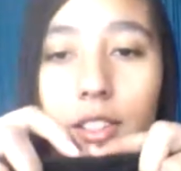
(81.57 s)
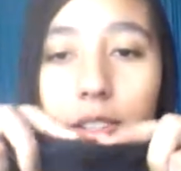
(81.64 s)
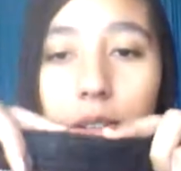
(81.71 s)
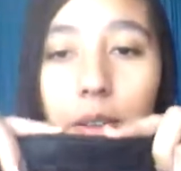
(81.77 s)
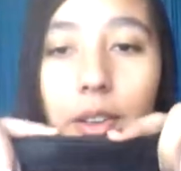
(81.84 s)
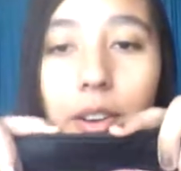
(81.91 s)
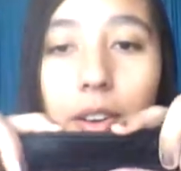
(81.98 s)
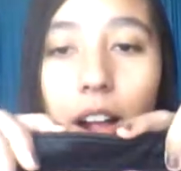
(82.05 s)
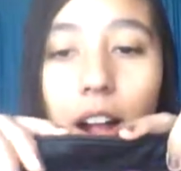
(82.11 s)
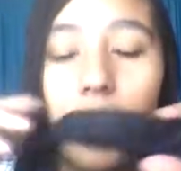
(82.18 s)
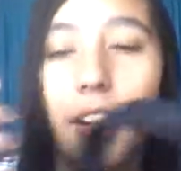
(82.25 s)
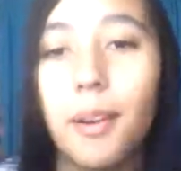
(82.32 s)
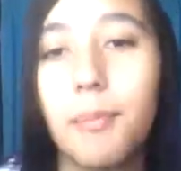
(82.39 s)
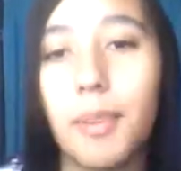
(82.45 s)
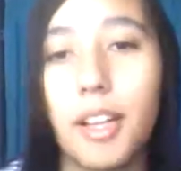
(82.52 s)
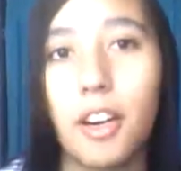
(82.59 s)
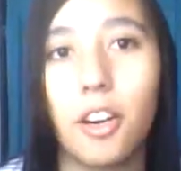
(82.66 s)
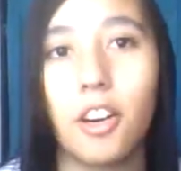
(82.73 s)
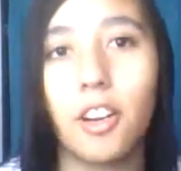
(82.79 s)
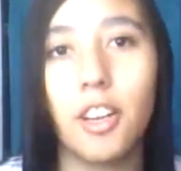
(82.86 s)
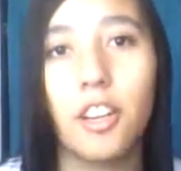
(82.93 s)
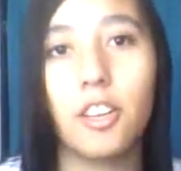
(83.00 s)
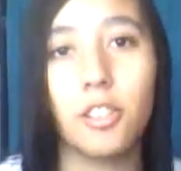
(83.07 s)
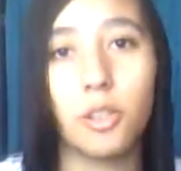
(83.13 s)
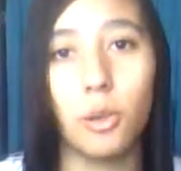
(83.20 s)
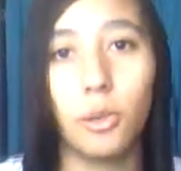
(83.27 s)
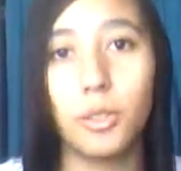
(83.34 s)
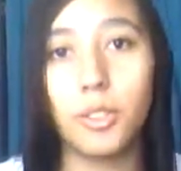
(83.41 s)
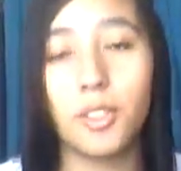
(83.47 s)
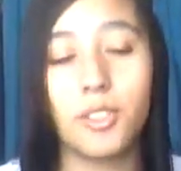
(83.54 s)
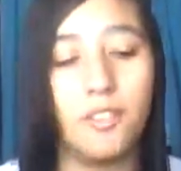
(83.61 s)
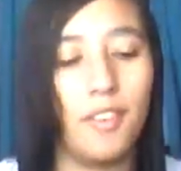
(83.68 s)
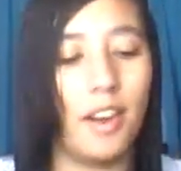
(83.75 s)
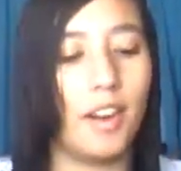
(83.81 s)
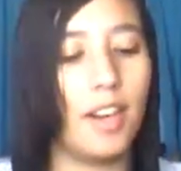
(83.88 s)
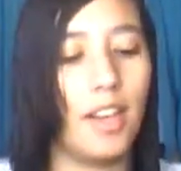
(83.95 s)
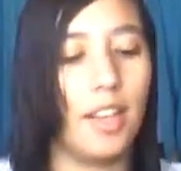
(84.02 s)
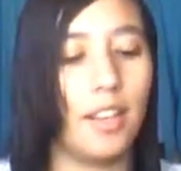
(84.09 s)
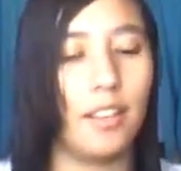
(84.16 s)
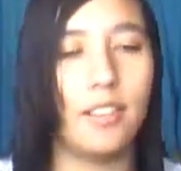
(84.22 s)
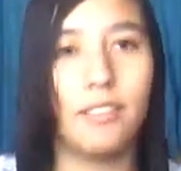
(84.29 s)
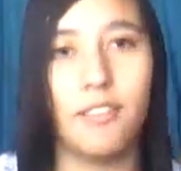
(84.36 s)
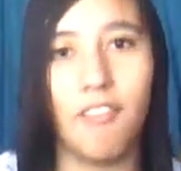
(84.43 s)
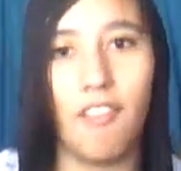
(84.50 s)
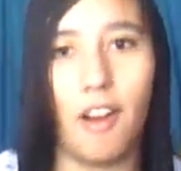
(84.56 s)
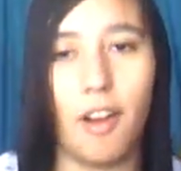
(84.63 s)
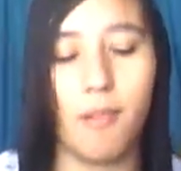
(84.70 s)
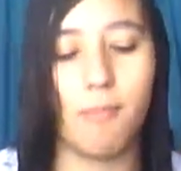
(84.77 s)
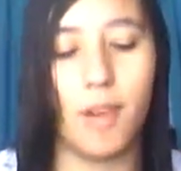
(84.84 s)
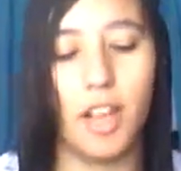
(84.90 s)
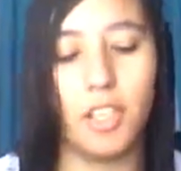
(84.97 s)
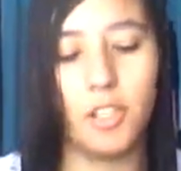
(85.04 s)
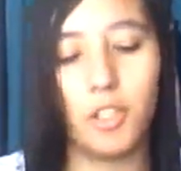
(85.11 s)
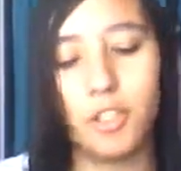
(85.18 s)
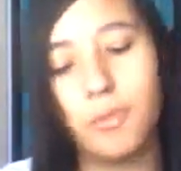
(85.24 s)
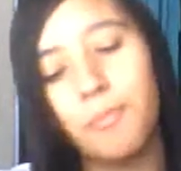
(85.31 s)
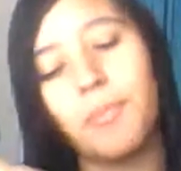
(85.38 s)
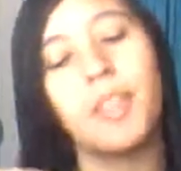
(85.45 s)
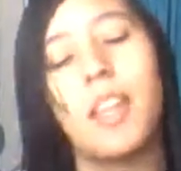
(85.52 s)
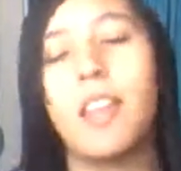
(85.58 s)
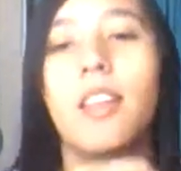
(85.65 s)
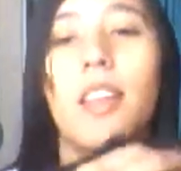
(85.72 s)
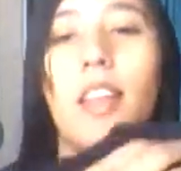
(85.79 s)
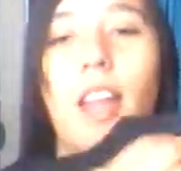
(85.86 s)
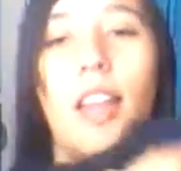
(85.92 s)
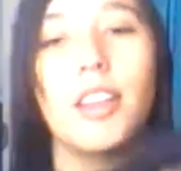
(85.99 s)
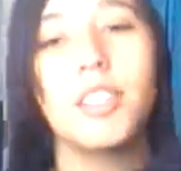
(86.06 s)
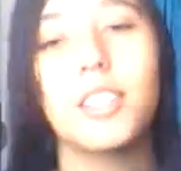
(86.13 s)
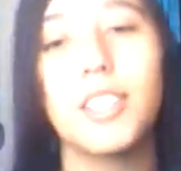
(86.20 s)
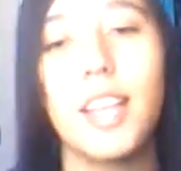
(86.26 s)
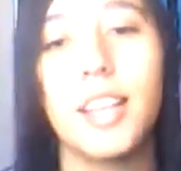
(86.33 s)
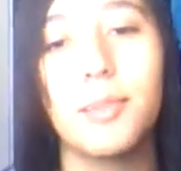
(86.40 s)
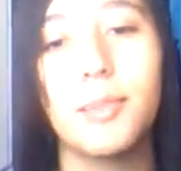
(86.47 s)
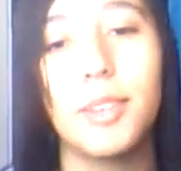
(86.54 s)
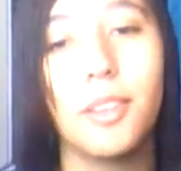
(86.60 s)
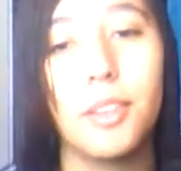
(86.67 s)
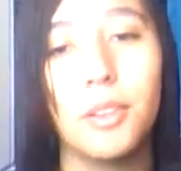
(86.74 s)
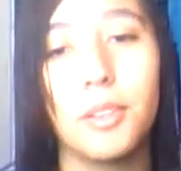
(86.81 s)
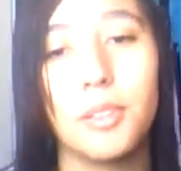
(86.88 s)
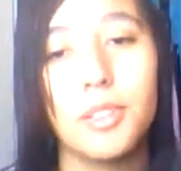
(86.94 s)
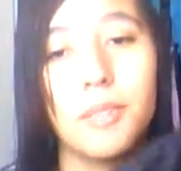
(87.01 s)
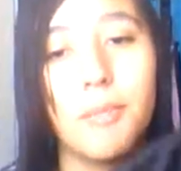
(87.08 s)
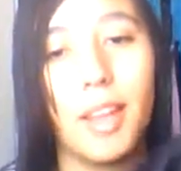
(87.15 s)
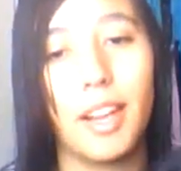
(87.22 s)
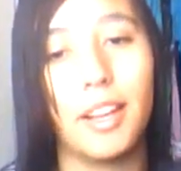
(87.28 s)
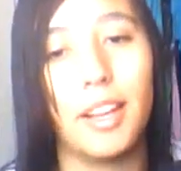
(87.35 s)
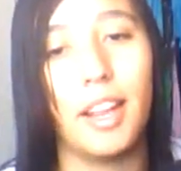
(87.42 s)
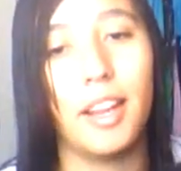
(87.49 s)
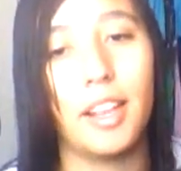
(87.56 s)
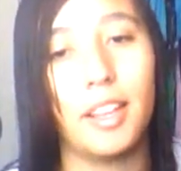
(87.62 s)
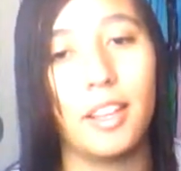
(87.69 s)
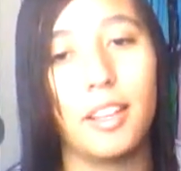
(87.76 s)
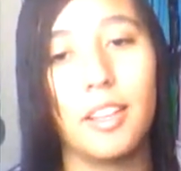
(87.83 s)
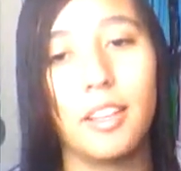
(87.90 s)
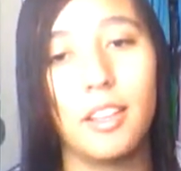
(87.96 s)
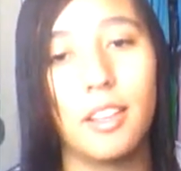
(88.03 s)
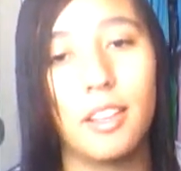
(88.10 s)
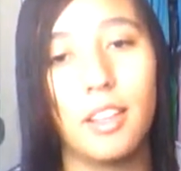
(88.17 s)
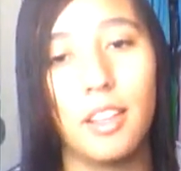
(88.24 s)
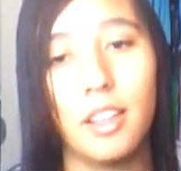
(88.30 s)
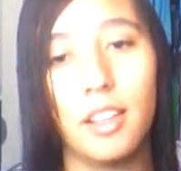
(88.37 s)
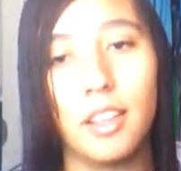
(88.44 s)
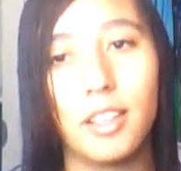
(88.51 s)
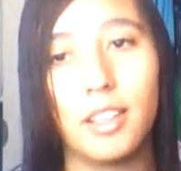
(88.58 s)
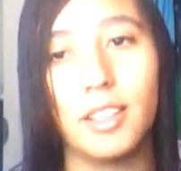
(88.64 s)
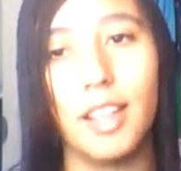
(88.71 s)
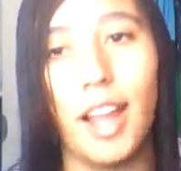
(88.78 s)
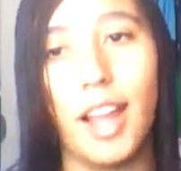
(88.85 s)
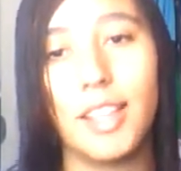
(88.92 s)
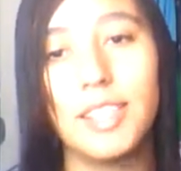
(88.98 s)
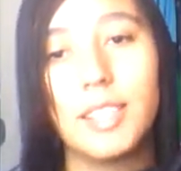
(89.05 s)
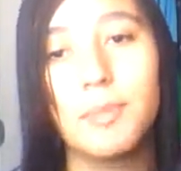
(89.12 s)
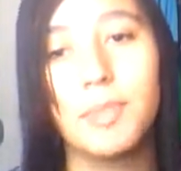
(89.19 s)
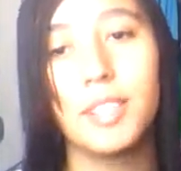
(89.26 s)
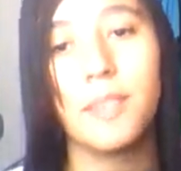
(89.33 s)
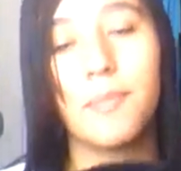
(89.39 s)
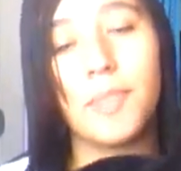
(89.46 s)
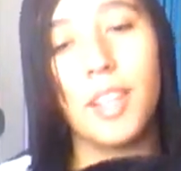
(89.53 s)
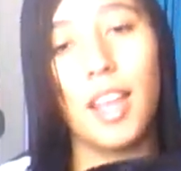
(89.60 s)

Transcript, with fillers: So they're not going to be hurting your shoulders very, very much. And it just has one of those magnetic clasps.